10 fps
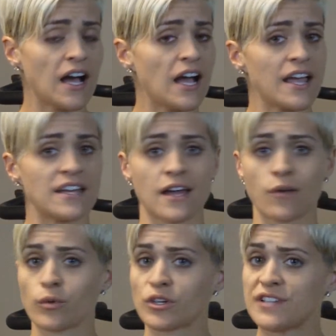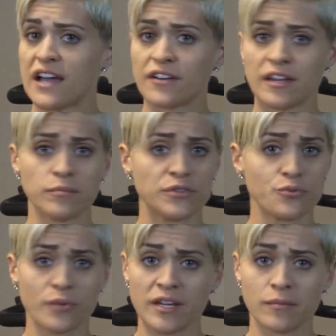I had not worked out in
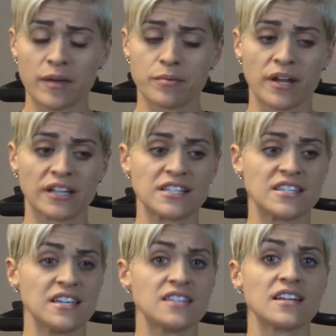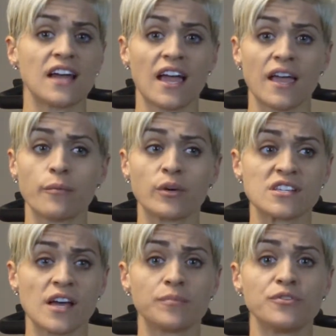between my pregnancies, and I
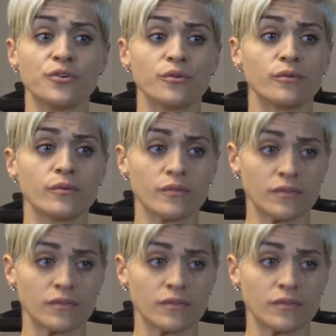was up to